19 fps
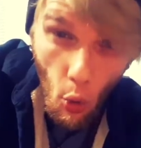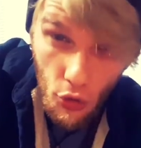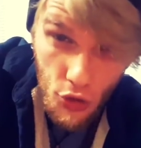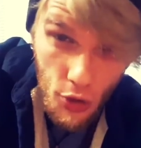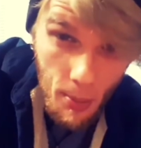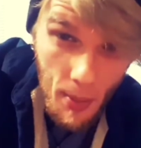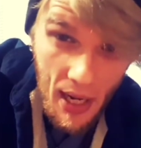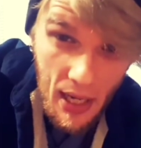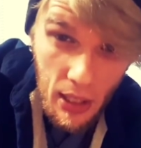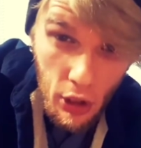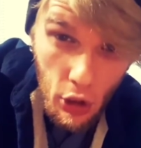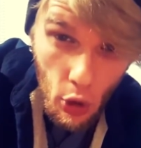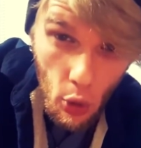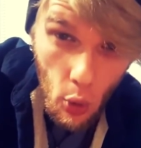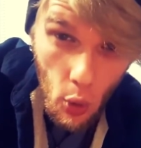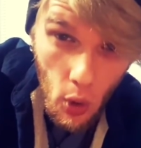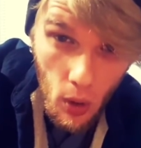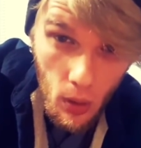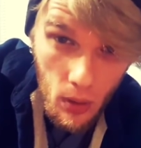Ultraman
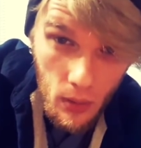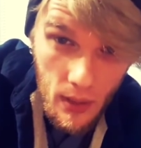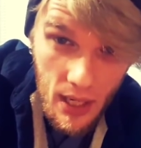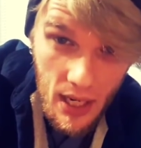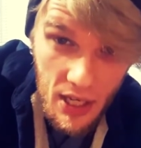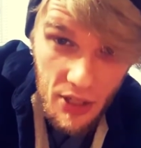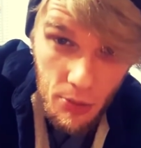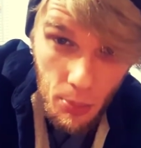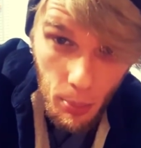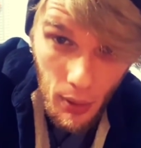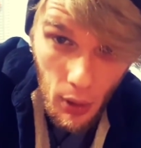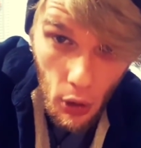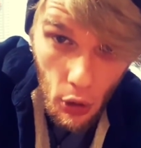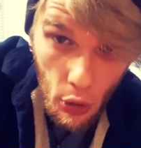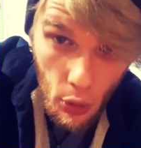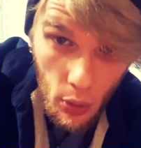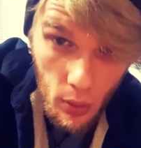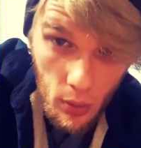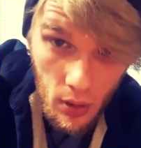Agul is
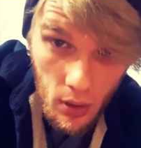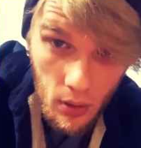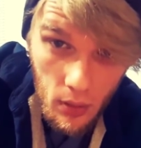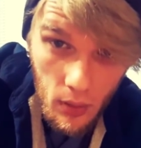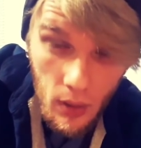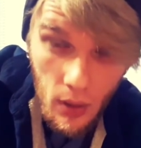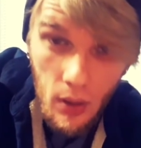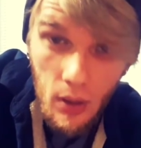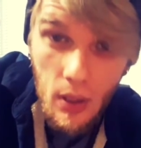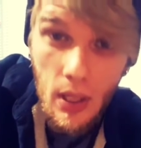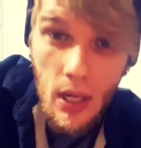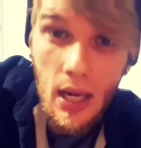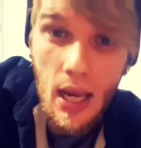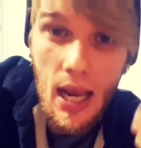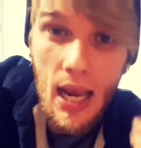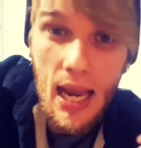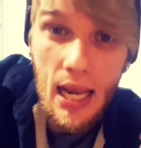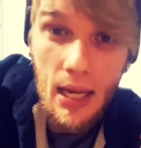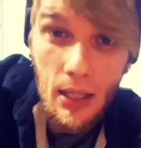blue,
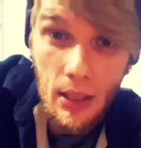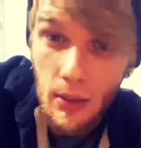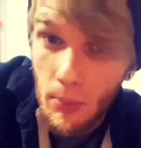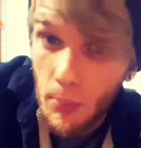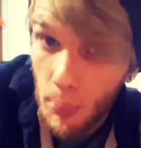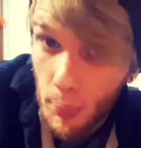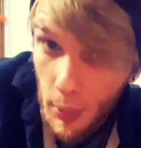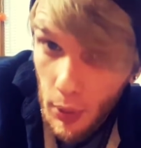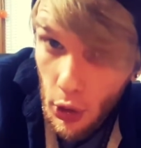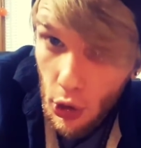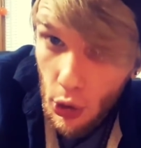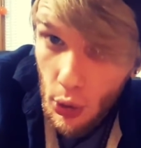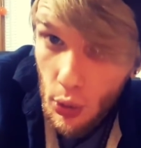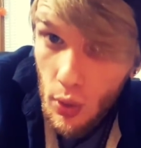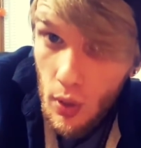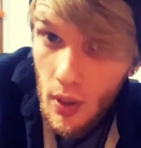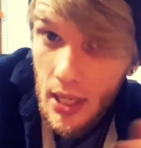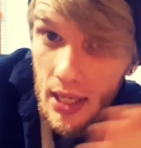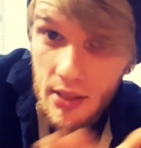and
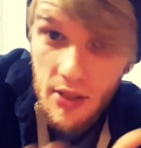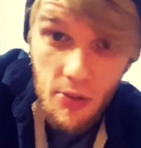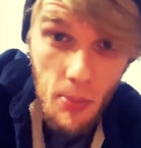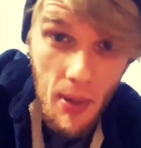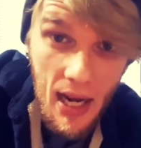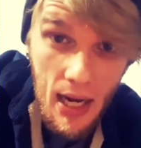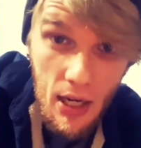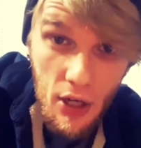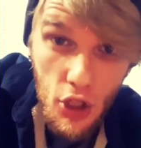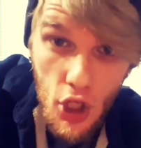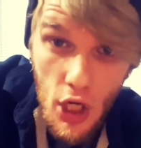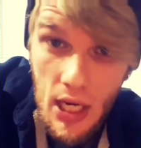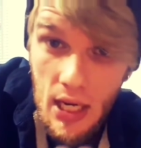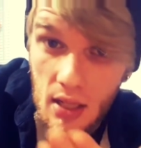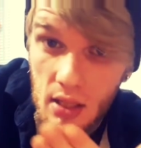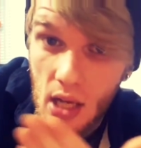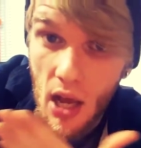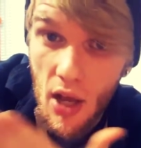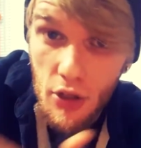blue in Spanish
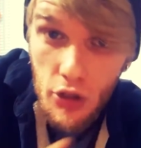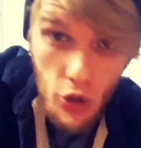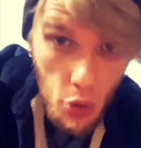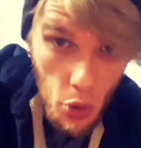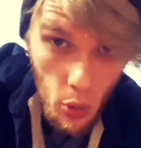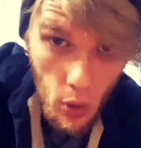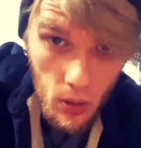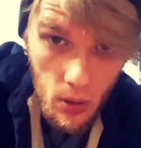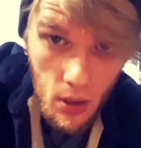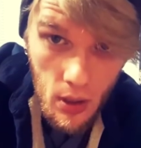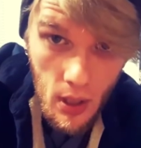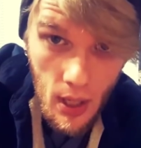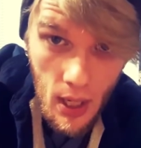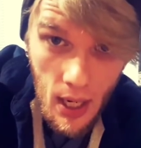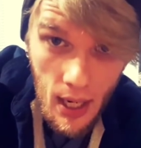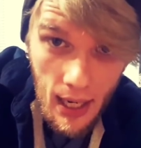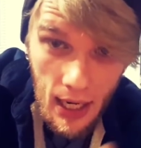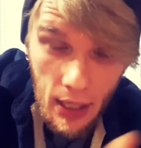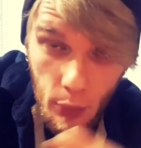is azul,
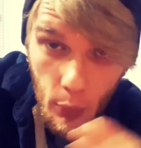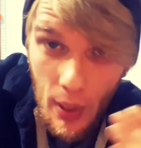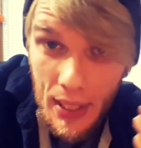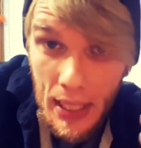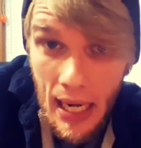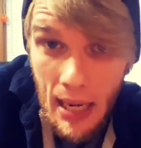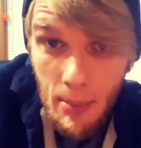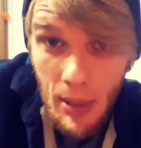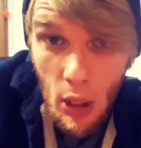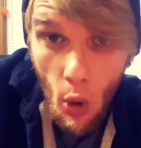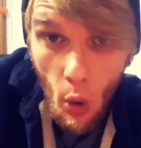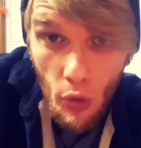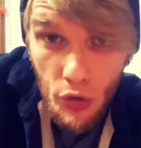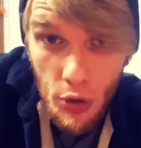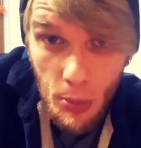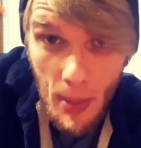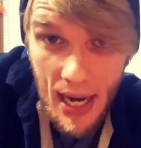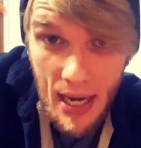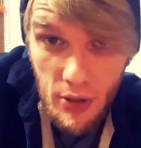and when naming
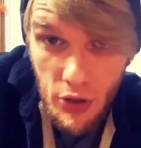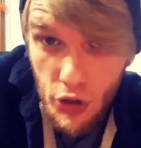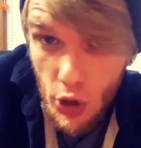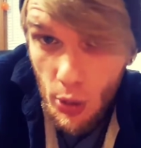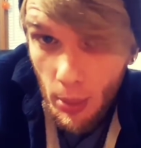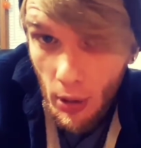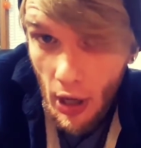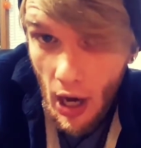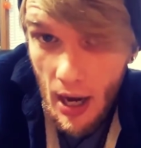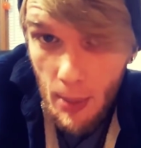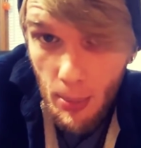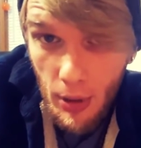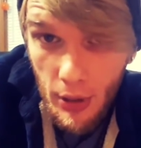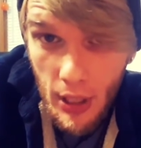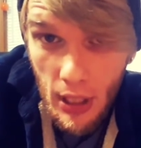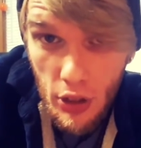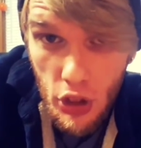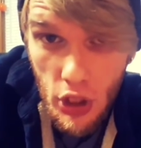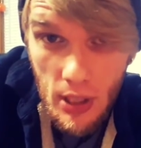Ultraman, Tsuburaya
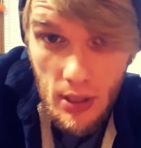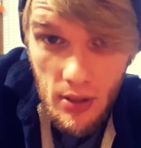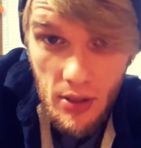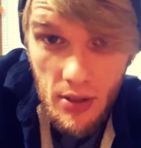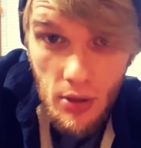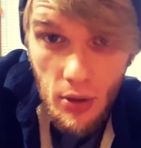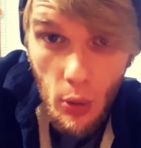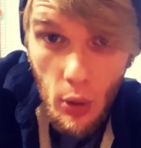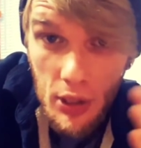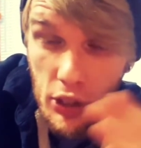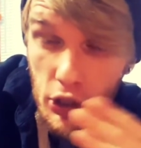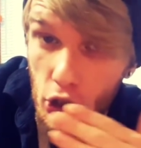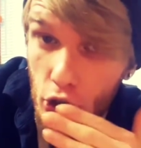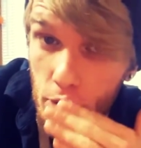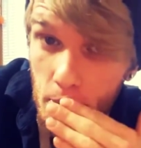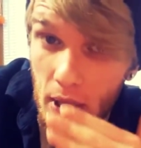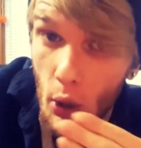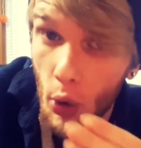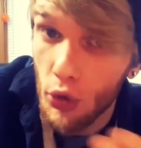Productions,
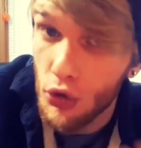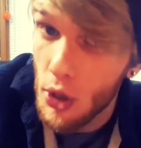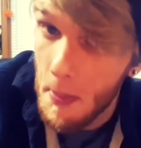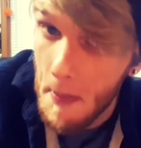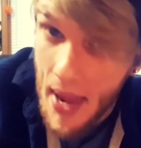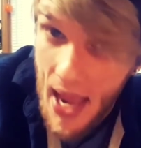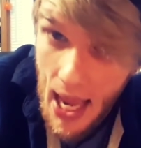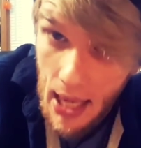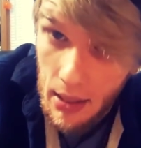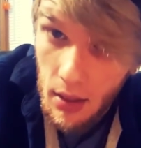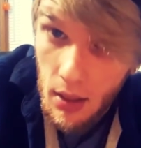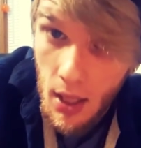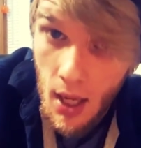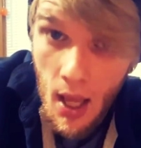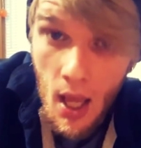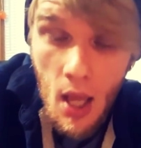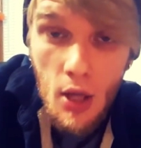Ultramen,